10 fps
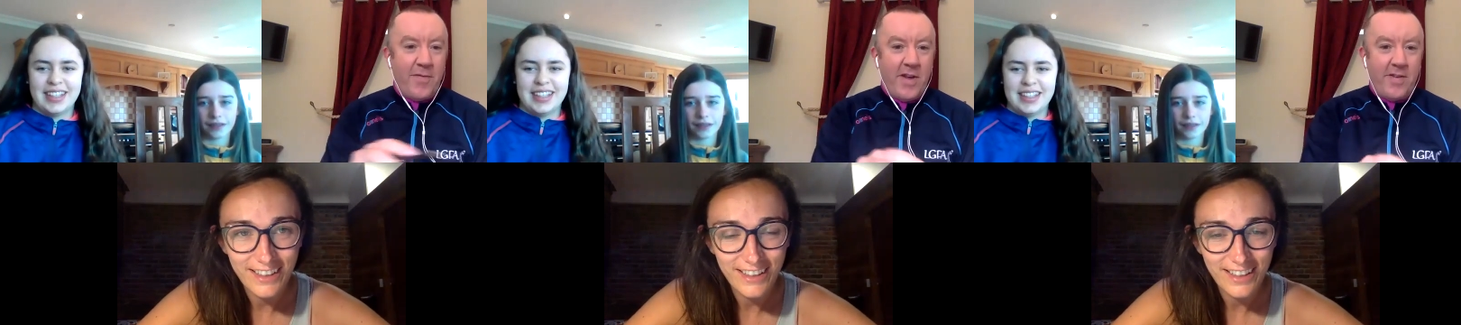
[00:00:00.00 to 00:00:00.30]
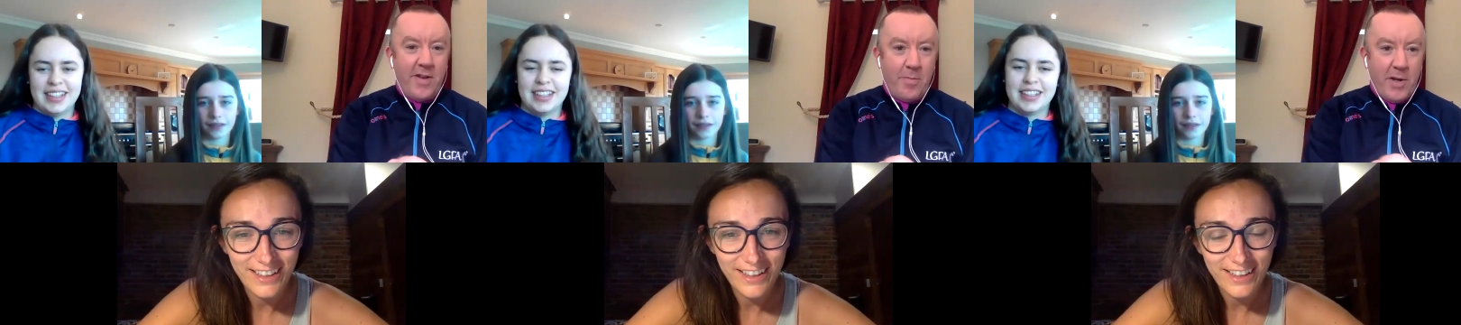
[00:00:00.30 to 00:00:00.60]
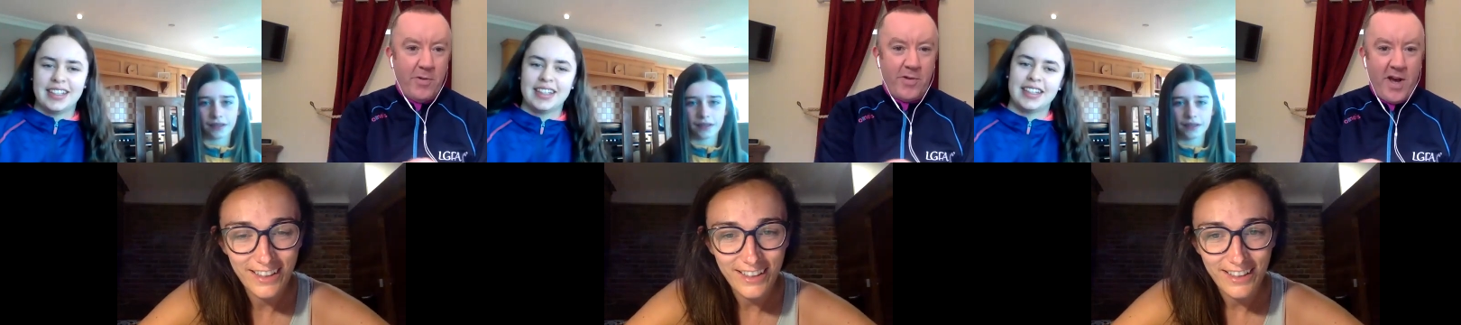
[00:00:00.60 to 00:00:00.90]
Speaker 1: is in the
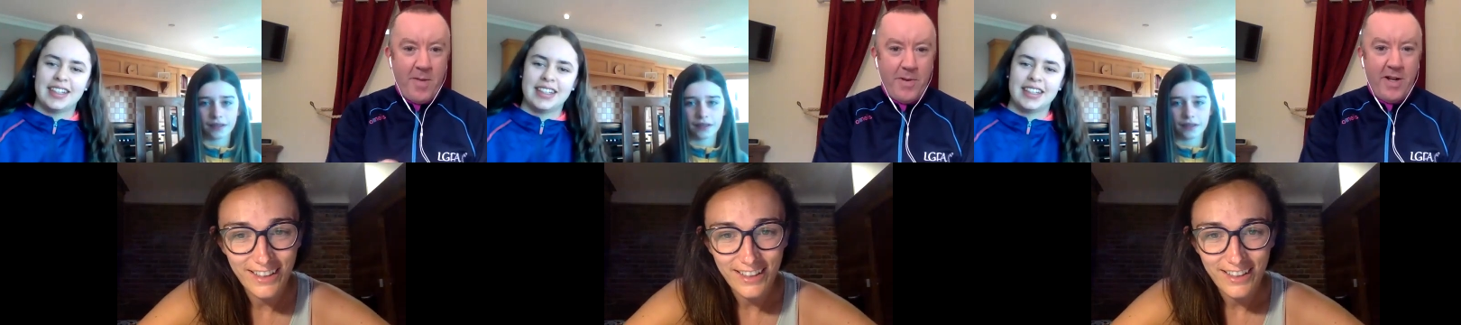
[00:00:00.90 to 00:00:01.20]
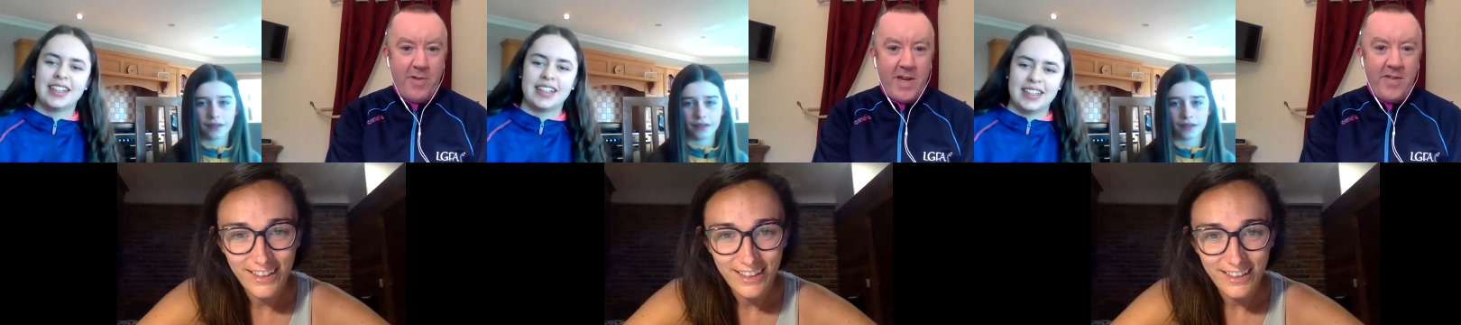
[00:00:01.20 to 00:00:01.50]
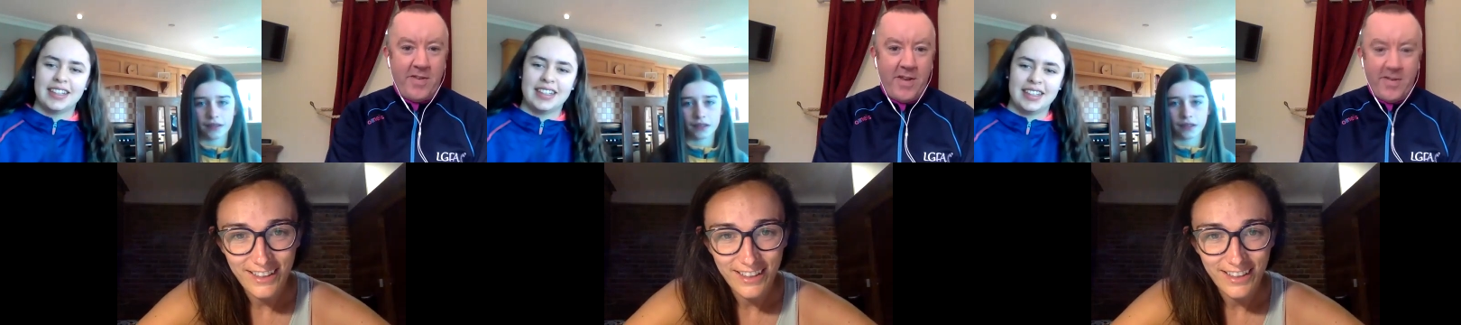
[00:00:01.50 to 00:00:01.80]
blue top and
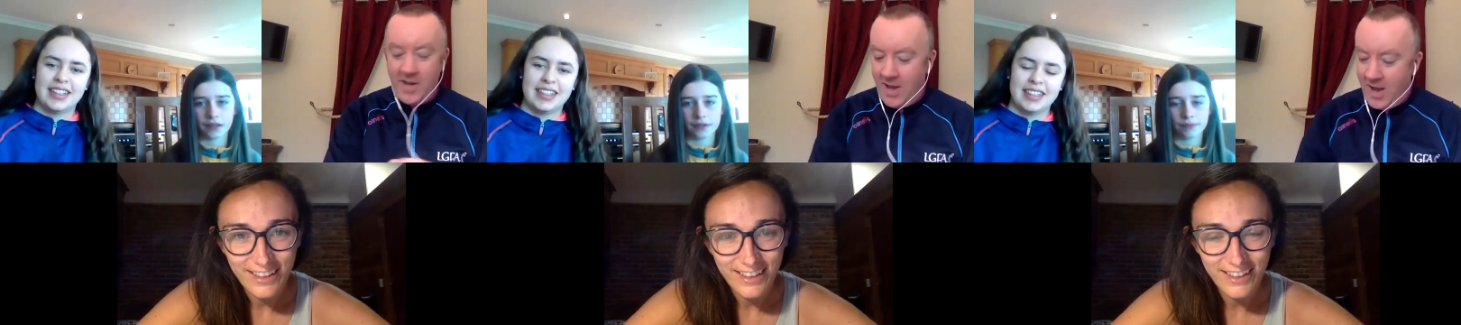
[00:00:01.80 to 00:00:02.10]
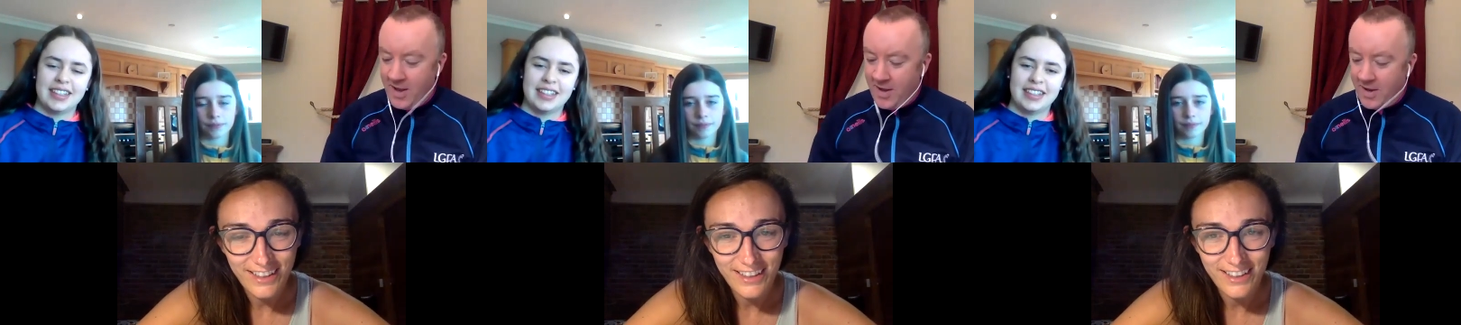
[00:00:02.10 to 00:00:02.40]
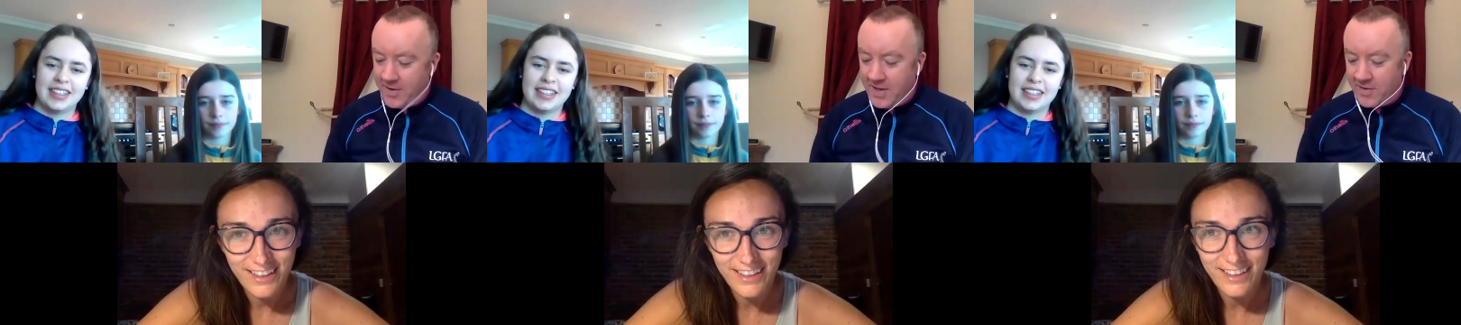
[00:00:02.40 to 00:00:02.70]
Louise is in a
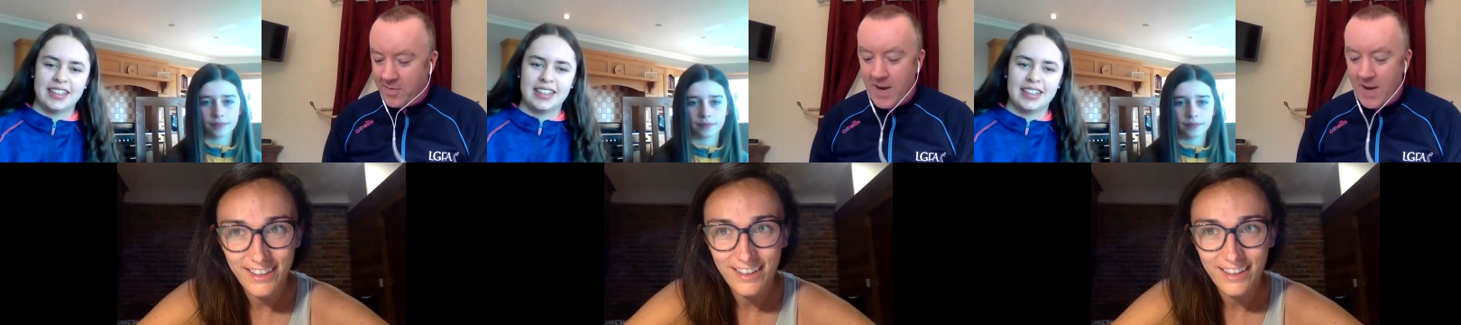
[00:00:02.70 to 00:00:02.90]
I think it's a